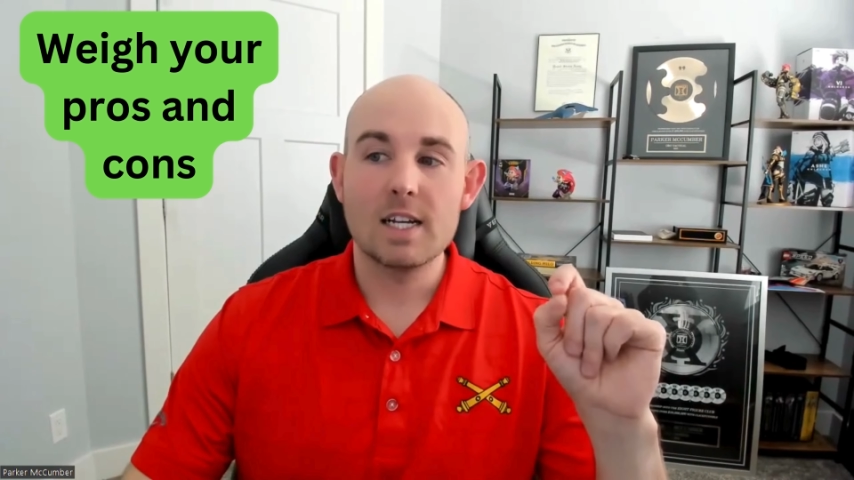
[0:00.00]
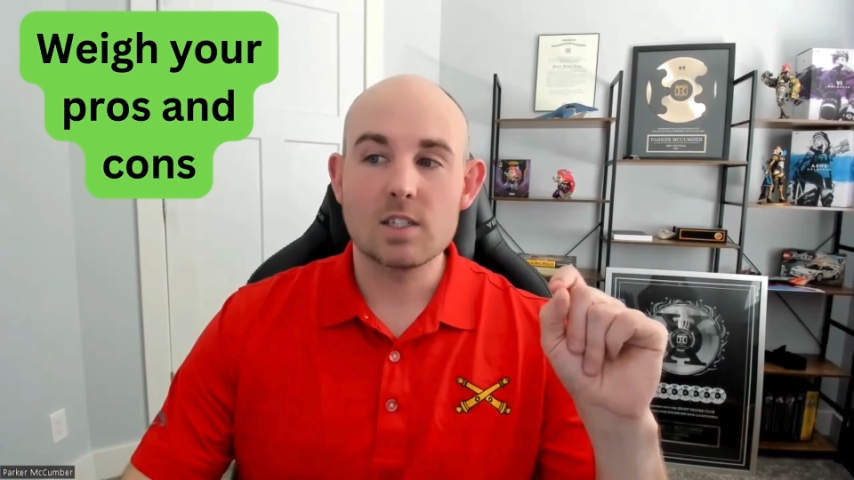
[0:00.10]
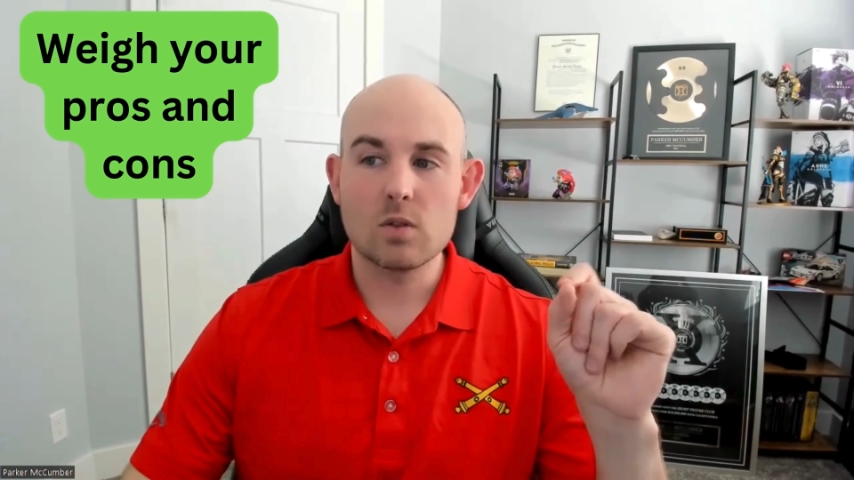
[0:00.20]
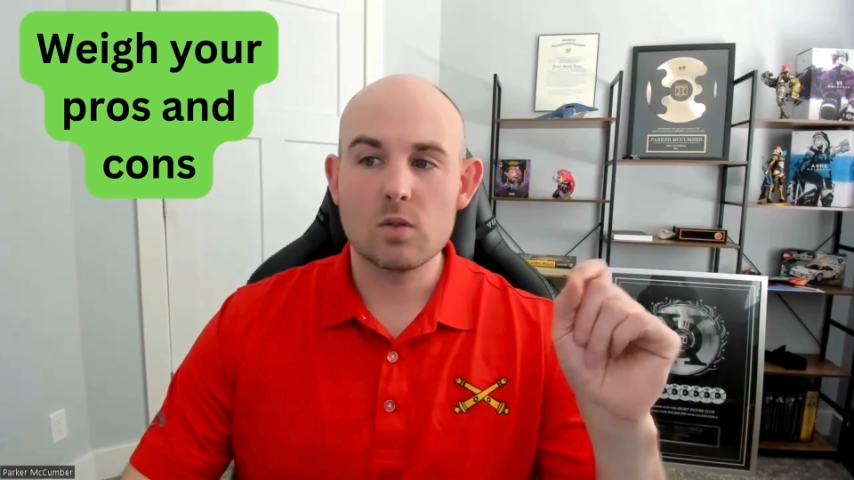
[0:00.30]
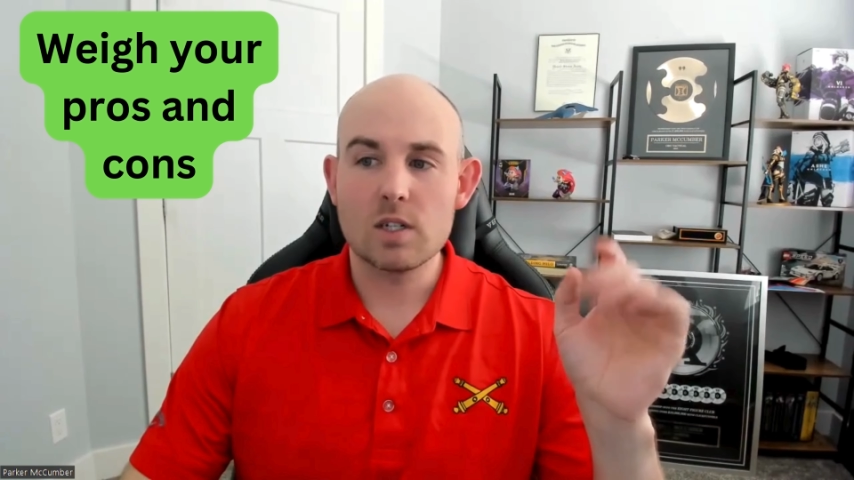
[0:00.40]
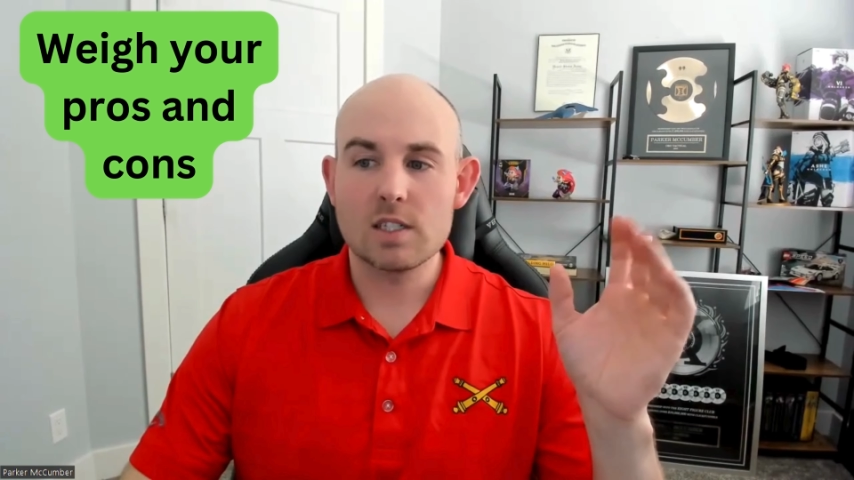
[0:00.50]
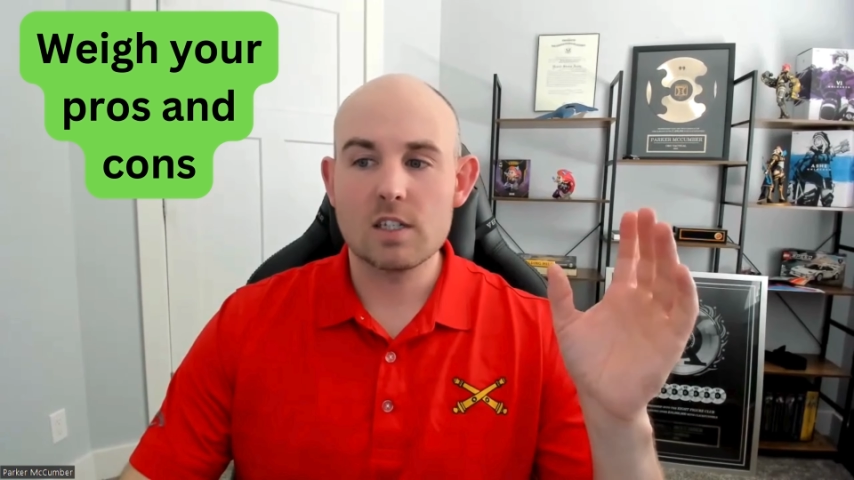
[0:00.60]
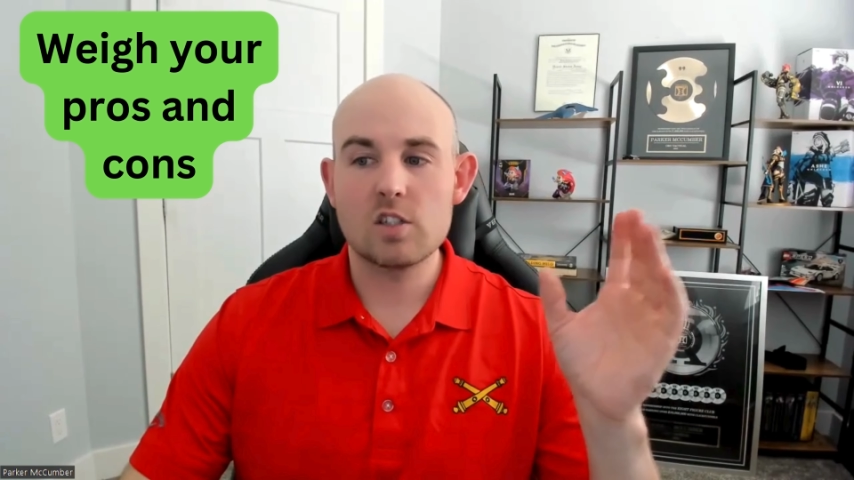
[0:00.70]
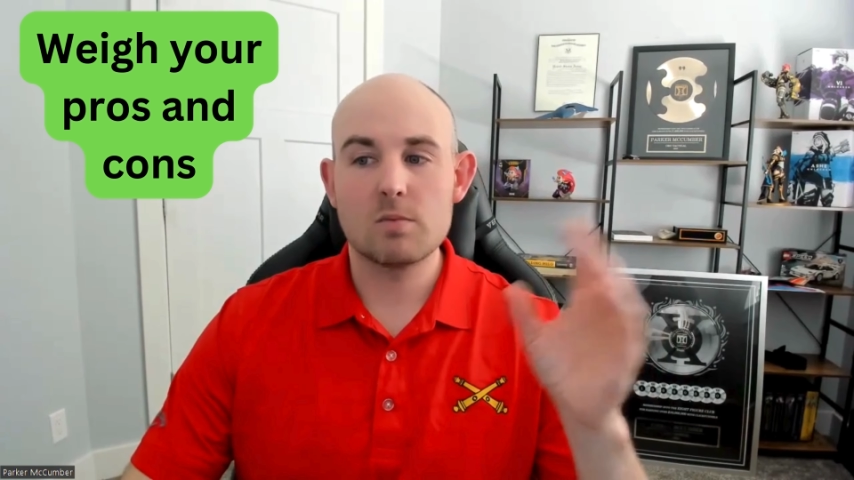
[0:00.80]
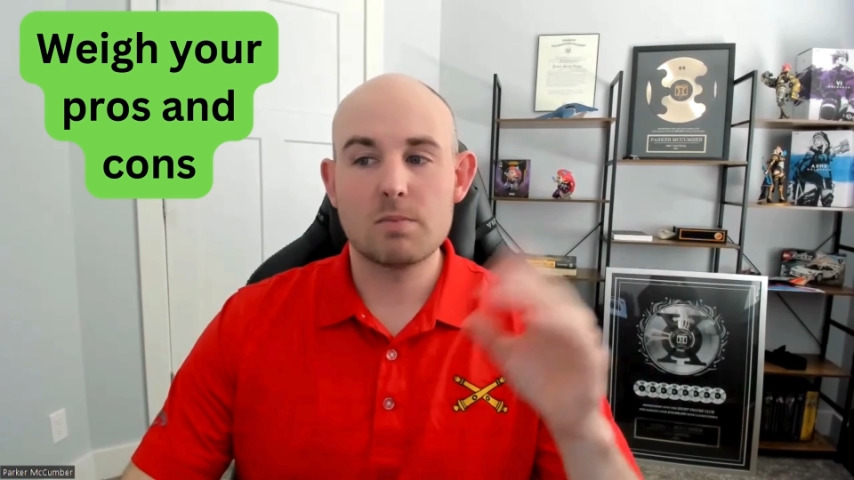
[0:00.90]
So
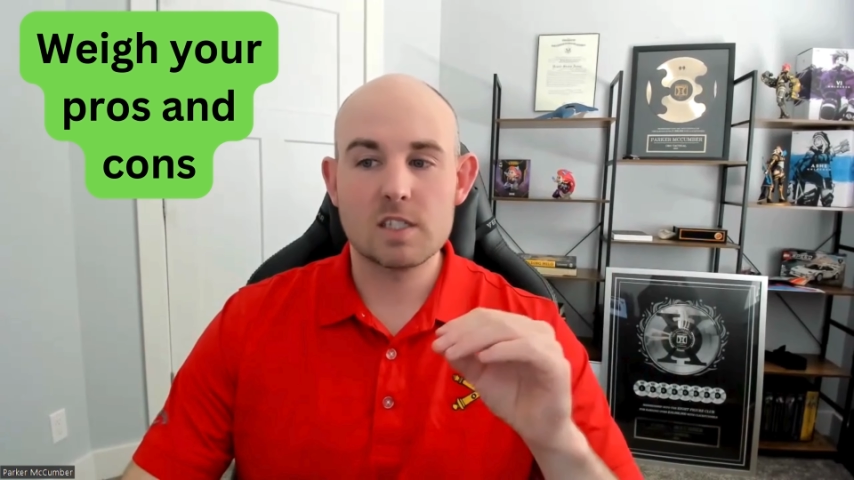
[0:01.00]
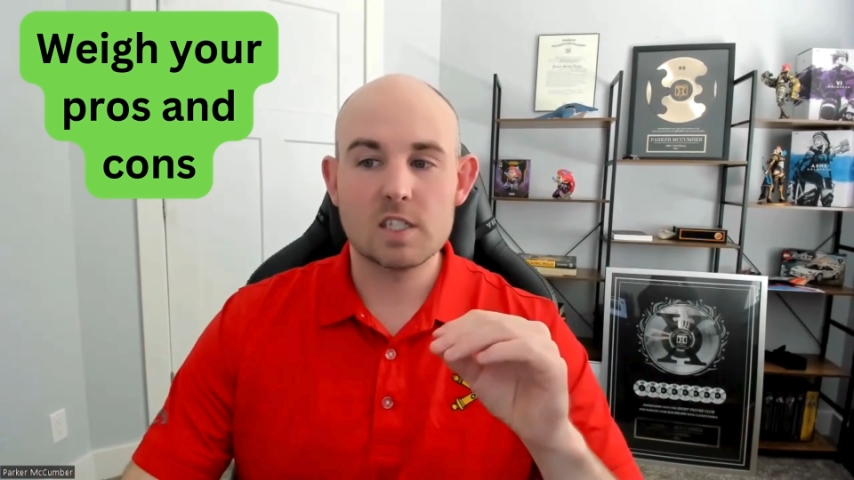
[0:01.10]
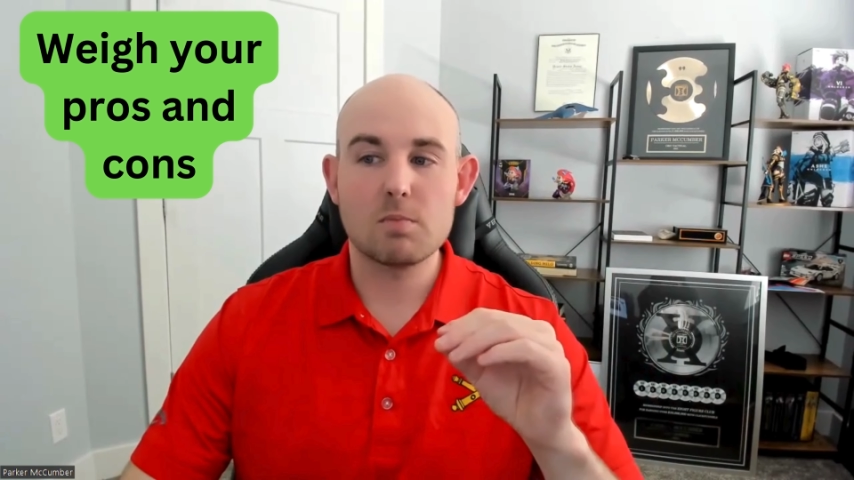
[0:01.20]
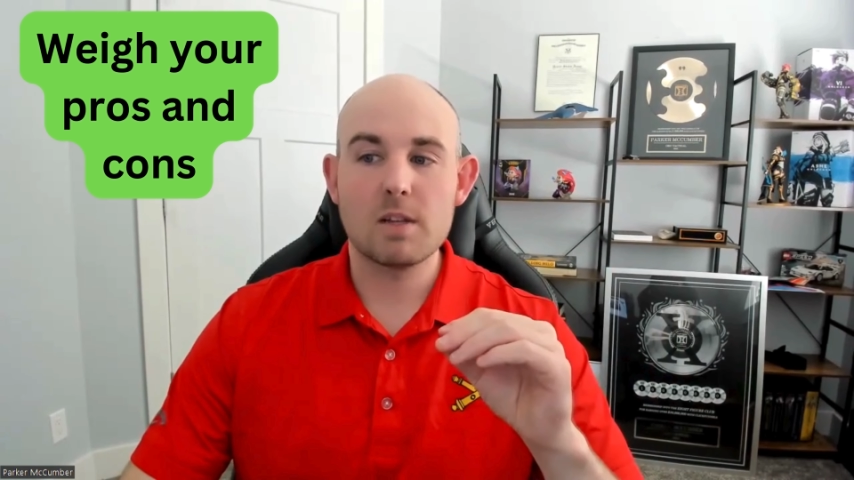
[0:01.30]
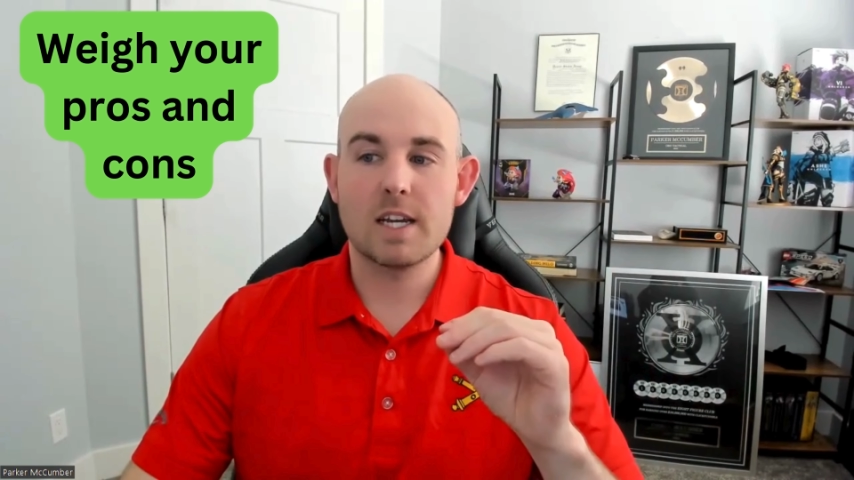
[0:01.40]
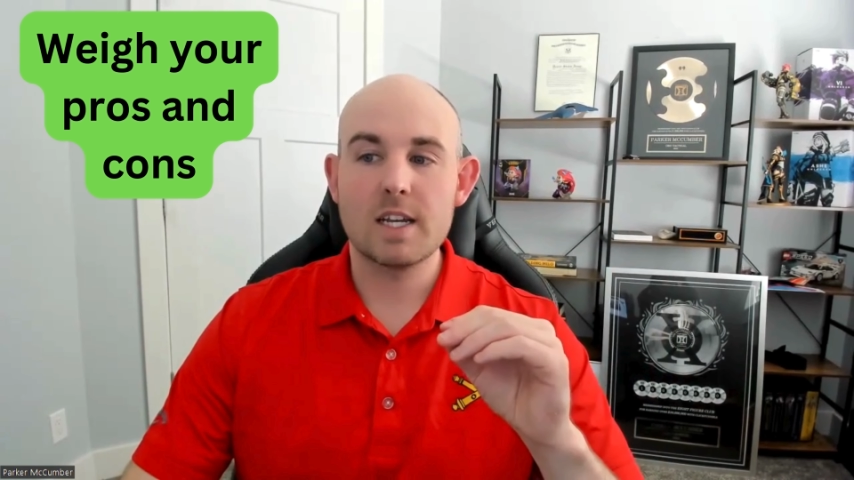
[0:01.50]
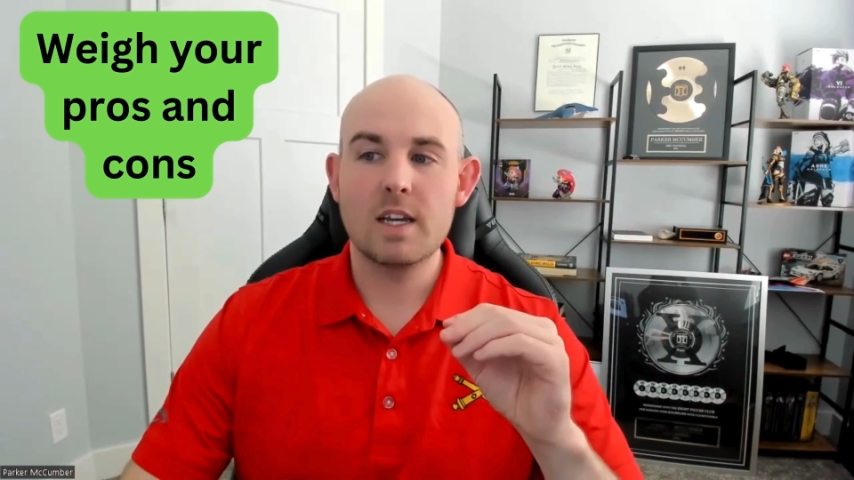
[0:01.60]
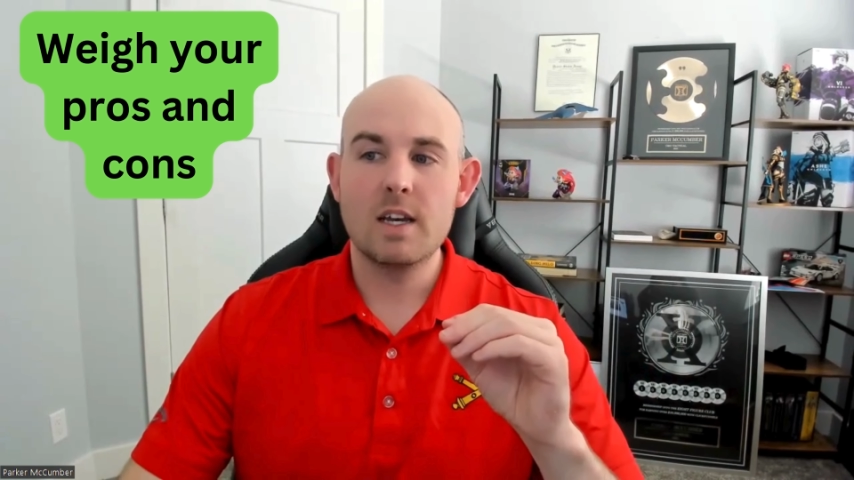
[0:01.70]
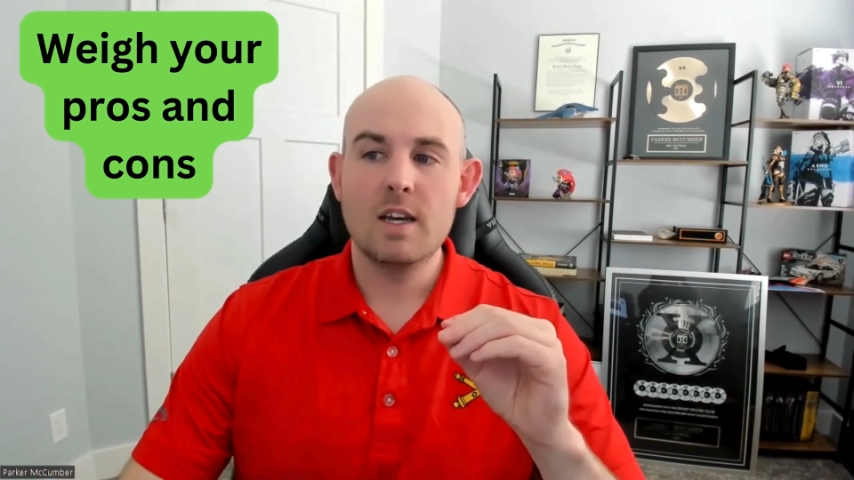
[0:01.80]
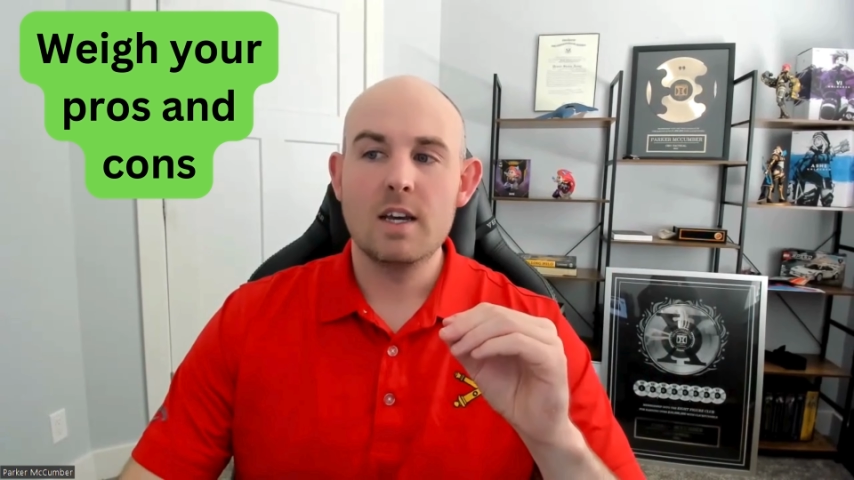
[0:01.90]
assess your business plan